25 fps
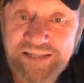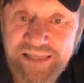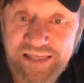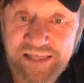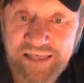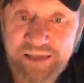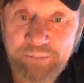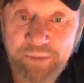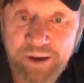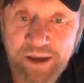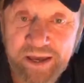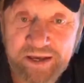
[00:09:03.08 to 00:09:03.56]

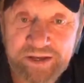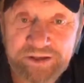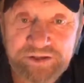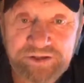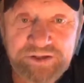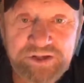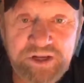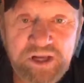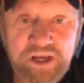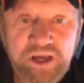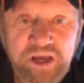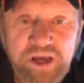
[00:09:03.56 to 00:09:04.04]
the
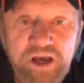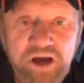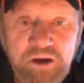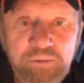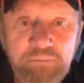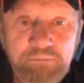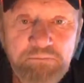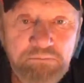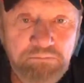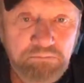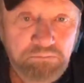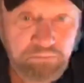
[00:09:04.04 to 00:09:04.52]
best
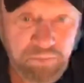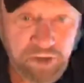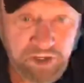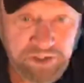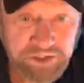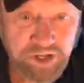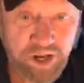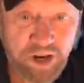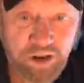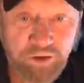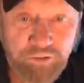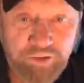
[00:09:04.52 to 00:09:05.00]

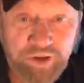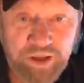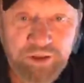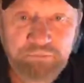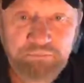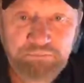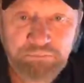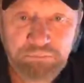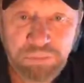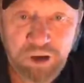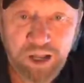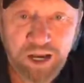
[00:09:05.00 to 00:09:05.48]

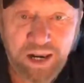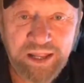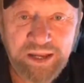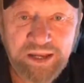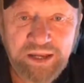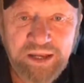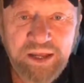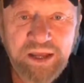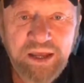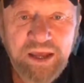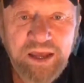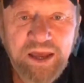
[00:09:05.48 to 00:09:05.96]
muzzleloading
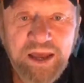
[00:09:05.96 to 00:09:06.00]
bullet